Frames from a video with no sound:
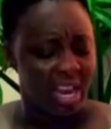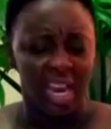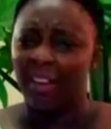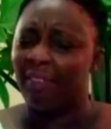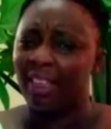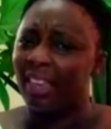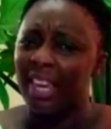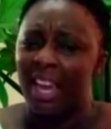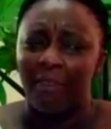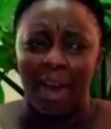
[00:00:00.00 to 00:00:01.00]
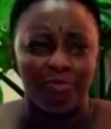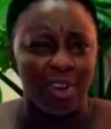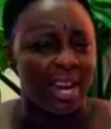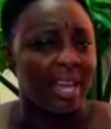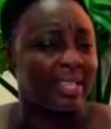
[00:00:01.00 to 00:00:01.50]
He never
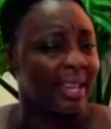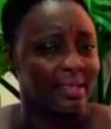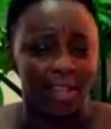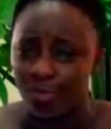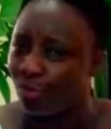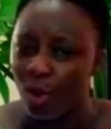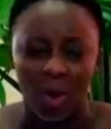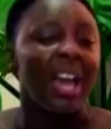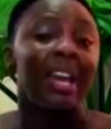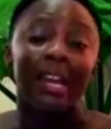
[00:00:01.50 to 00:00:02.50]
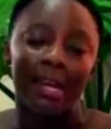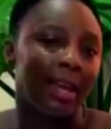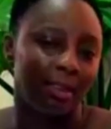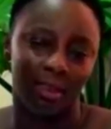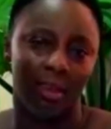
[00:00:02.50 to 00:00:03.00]
realized he has done wrong.
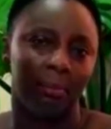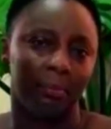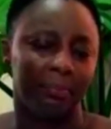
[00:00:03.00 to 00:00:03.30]
Nothing.